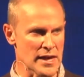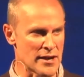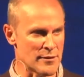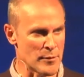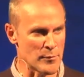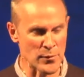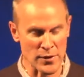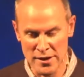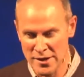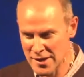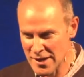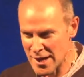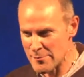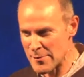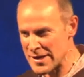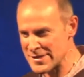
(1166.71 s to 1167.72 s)
I remember
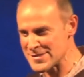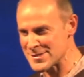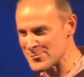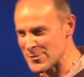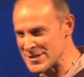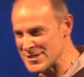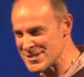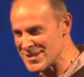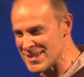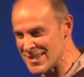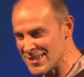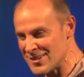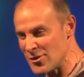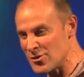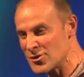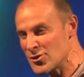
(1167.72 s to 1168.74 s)
Amanda, when
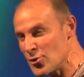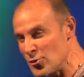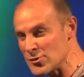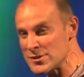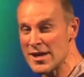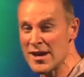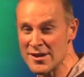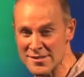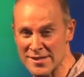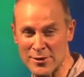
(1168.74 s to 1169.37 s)
God called her to